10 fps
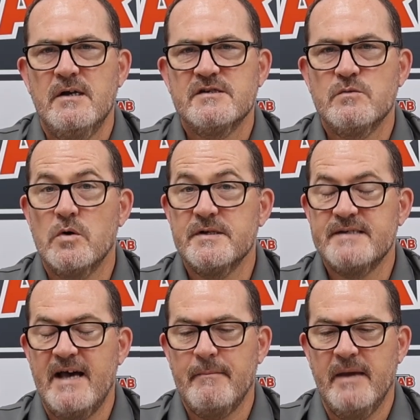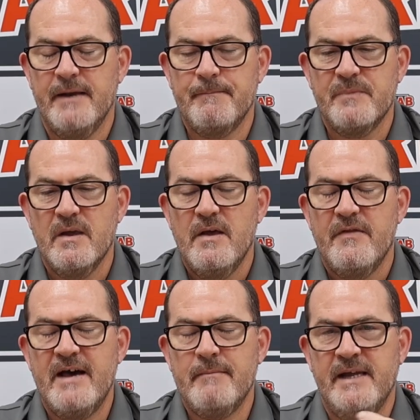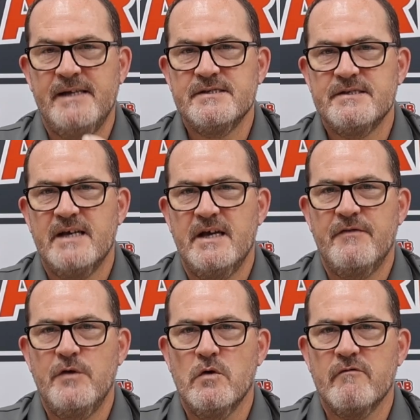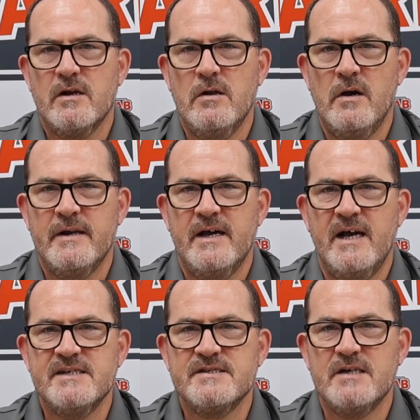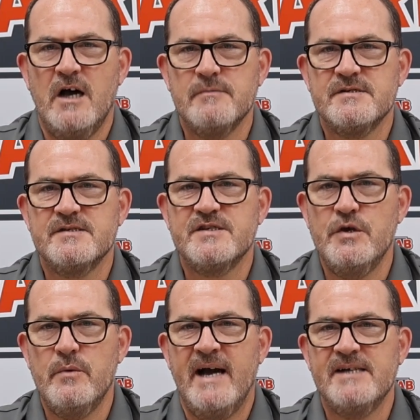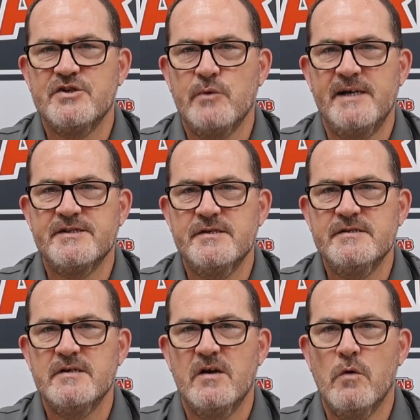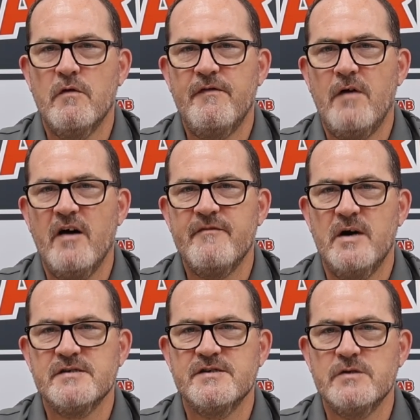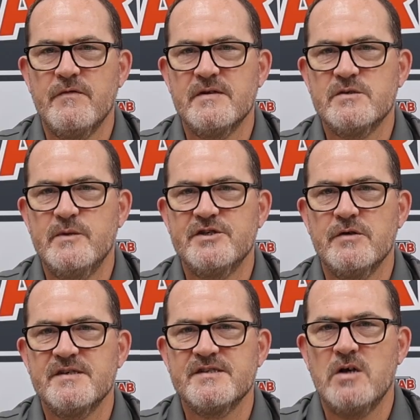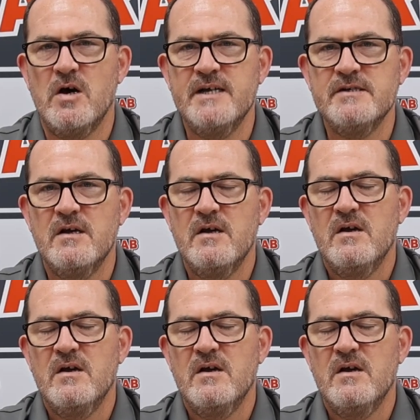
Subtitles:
So what does that mean? That means that if your recliner has up to 2 actuators or 5 buttons on the switch on the side,